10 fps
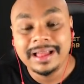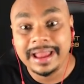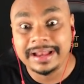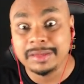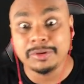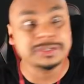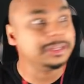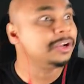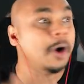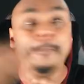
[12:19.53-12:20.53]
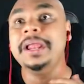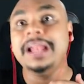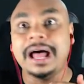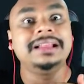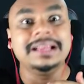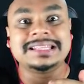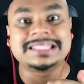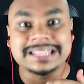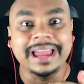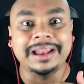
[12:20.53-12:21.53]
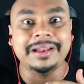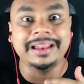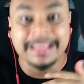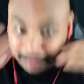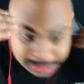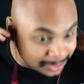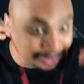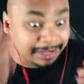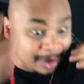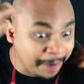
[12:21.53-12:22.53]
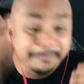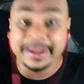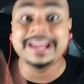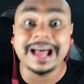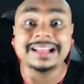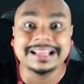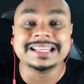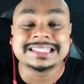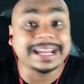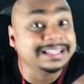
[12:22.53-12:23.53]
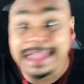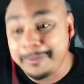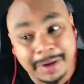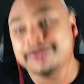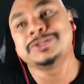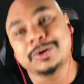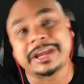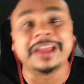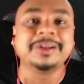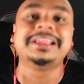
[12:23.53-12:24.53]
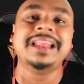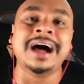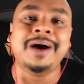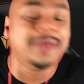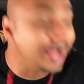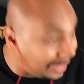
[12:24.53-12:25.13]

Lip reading: and he was on the complete other side. He was on the complete other side. That one also cannot then how lah.